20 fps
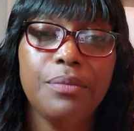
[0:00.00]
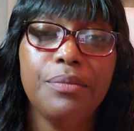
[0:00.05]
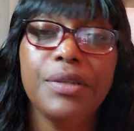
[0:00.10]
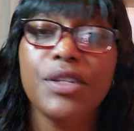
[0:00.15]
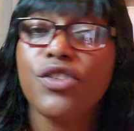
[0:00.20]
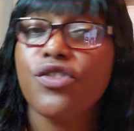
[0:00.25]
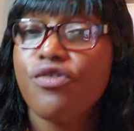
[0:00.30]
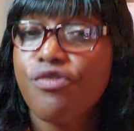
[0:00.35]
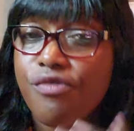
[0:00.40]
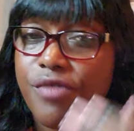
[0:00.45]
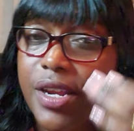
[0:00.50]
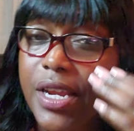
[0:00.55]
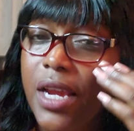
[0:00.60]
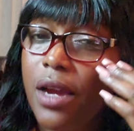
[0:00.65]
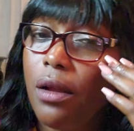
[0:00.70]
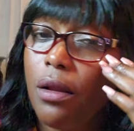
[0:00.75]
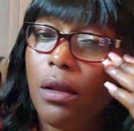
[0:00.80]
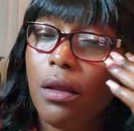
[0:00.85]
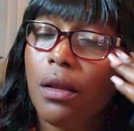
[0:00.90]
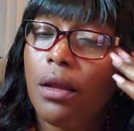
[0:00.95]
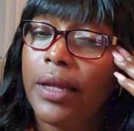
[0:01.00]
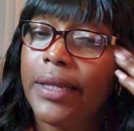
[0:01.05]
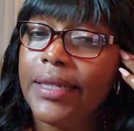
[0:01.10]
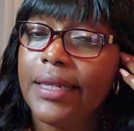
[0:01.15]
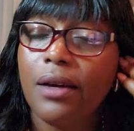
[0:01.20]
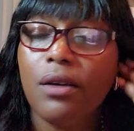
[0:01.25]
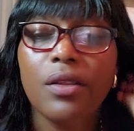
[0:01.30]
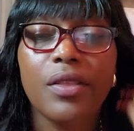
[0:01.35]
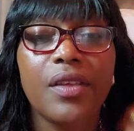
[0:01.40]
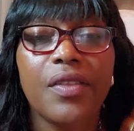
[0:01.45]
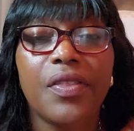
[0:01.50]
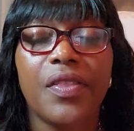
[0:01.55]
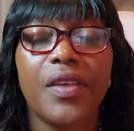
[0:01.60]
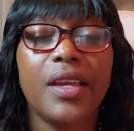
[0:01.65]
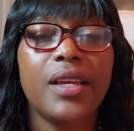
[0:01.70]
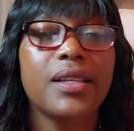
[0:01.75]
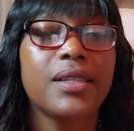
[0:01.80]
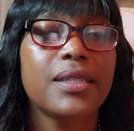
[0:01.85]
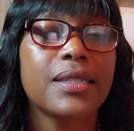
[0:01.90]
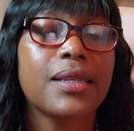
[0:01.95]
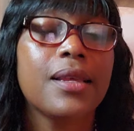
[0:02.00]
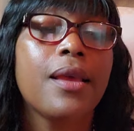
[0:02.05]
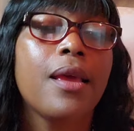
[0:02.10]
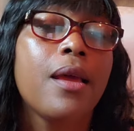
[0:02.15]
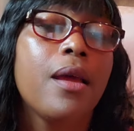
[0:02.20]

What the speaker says: betrayal and other things.